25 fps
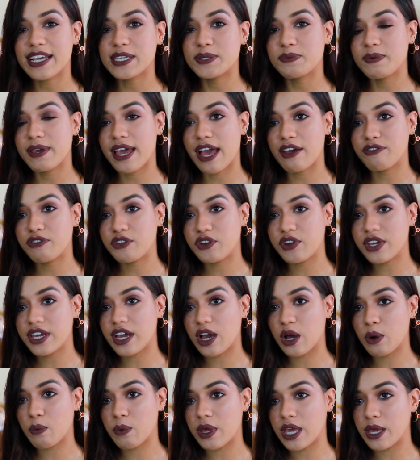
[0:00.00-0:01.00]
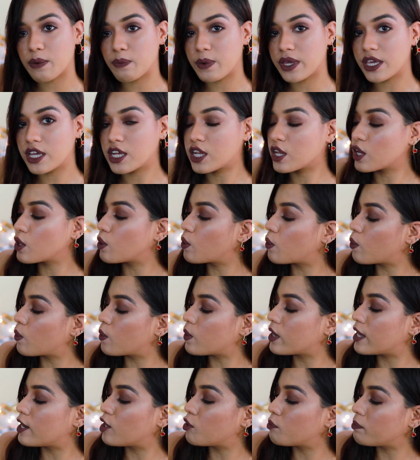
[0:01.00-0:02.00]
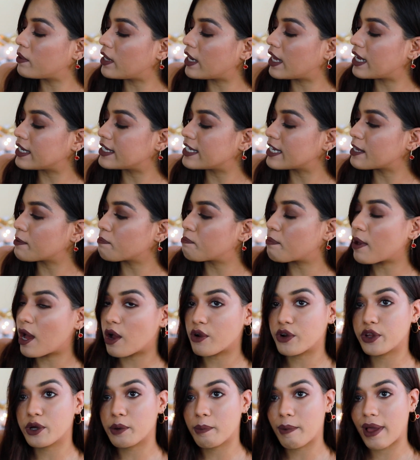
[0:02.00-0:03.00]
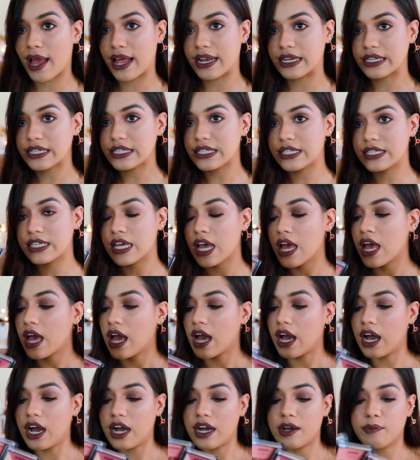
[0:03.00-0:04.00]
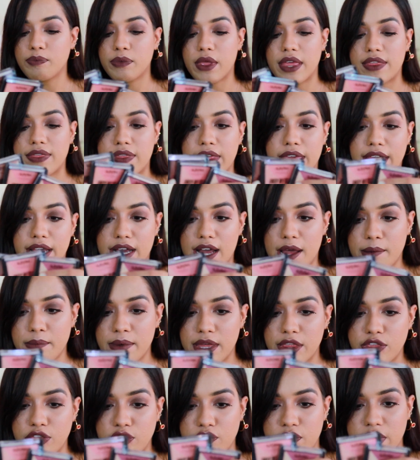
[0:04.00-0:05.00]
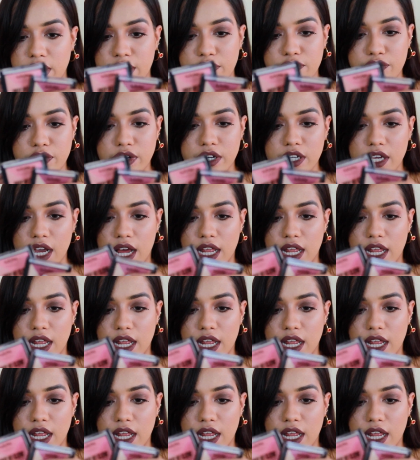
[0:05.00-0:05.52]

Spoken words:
Next we have three Away We Glow Illuminating Powder Palettes. They come in three different